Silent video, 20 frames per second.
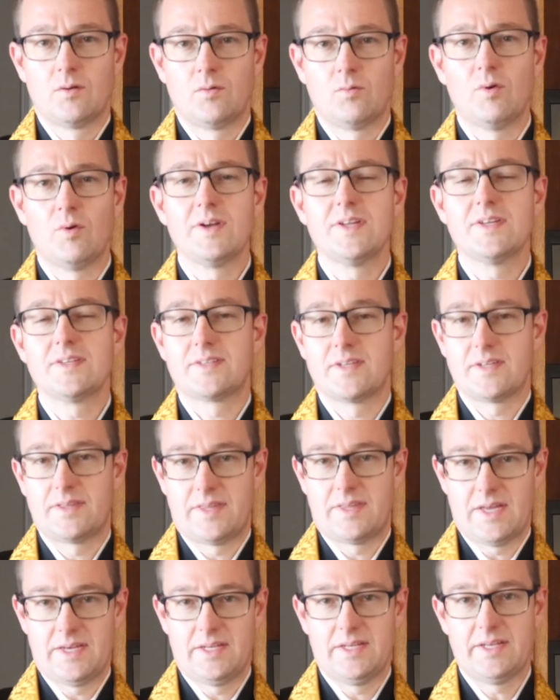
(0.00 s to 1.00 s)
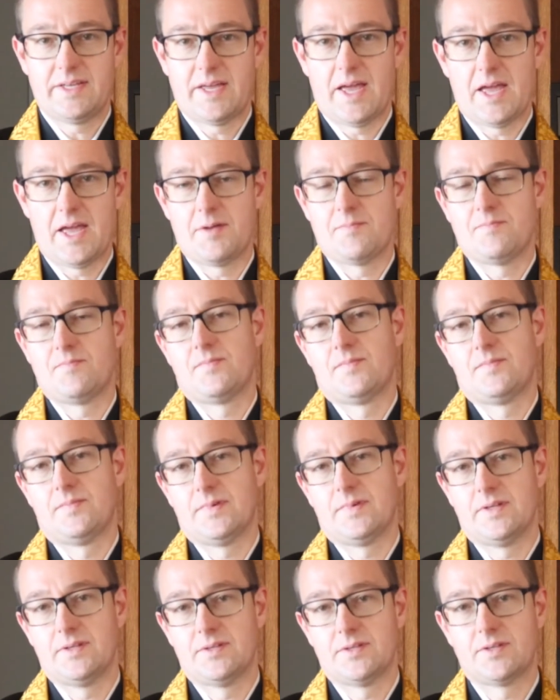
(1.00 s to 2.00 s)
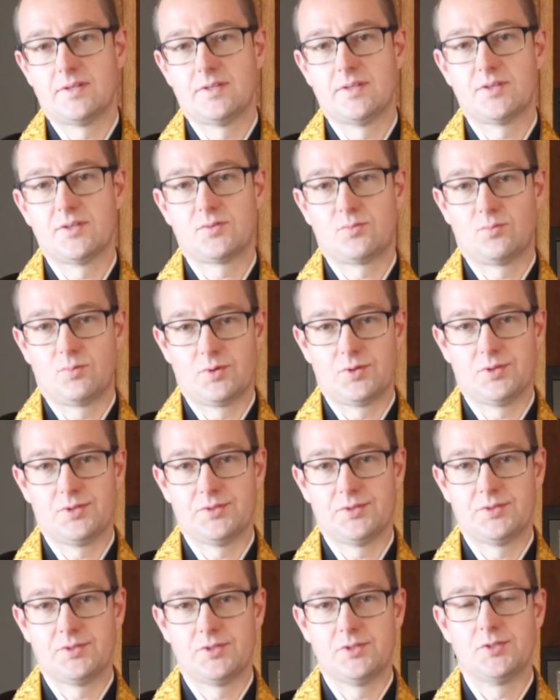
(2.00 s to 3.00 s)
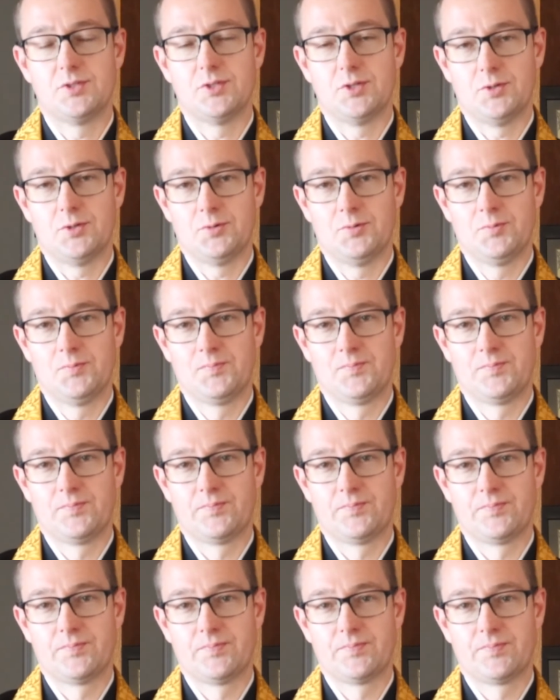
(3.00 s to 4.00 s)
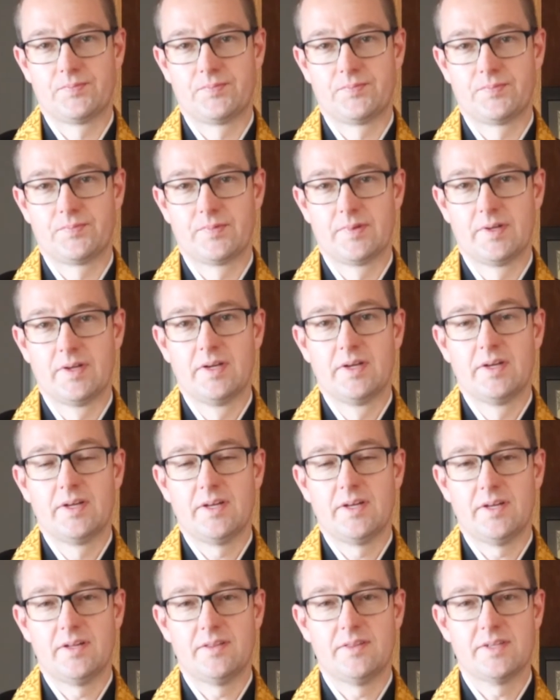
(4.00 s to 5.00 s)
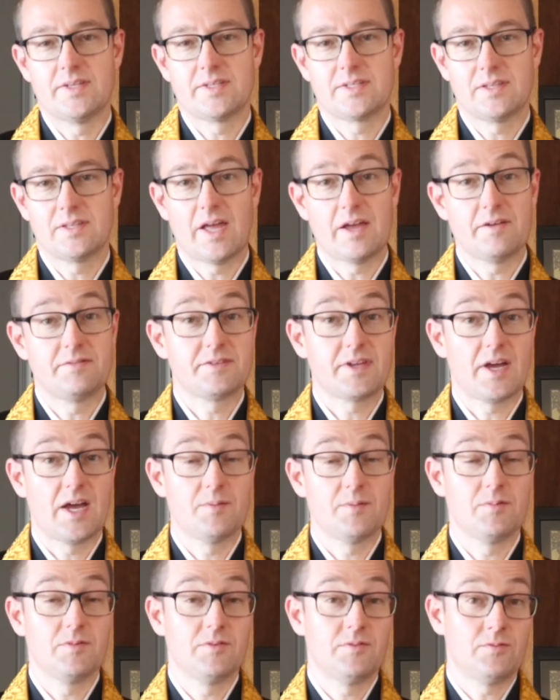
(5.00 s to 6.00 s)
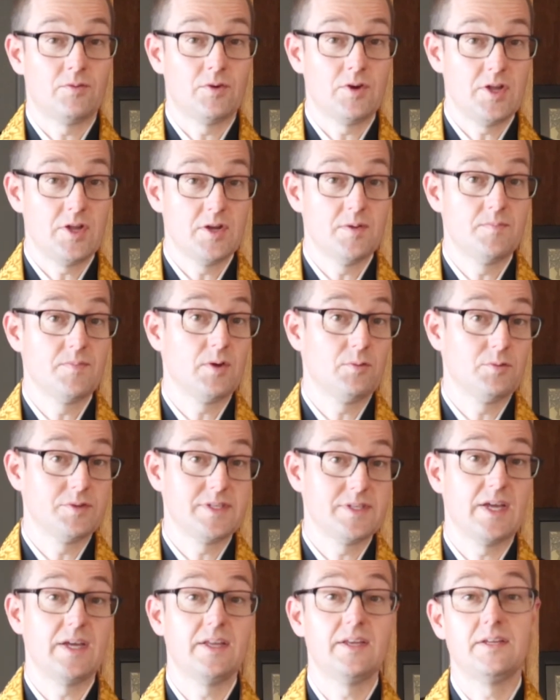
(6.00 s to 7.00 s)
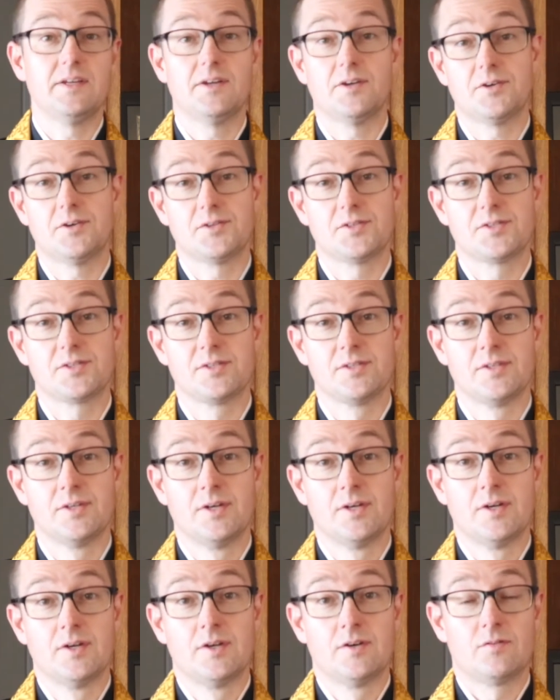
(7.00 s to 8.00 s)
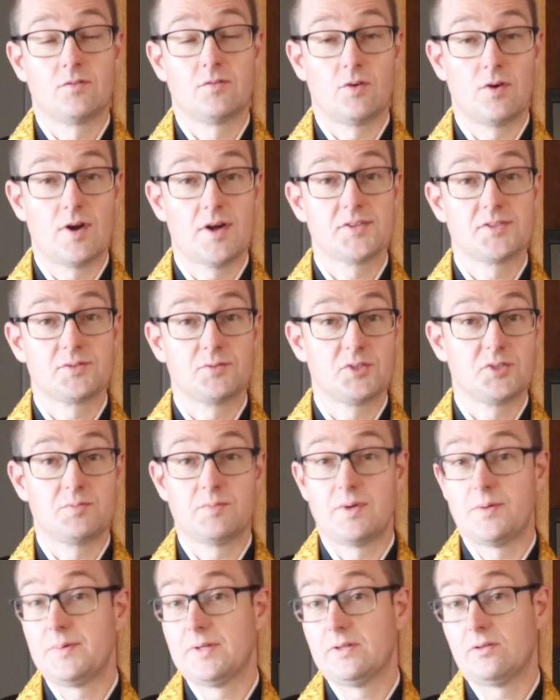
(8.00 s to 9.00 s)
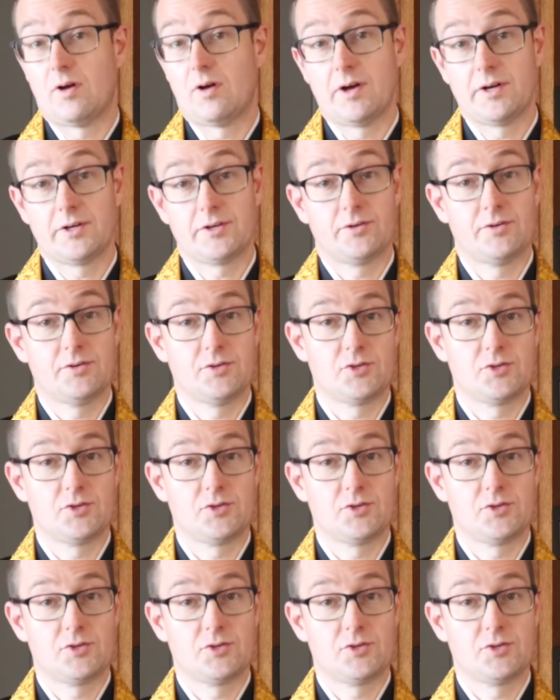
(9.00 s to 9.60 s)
what is it that he came into this world to do? In this lifetime, for him that was 80 years, for us, which may be longer and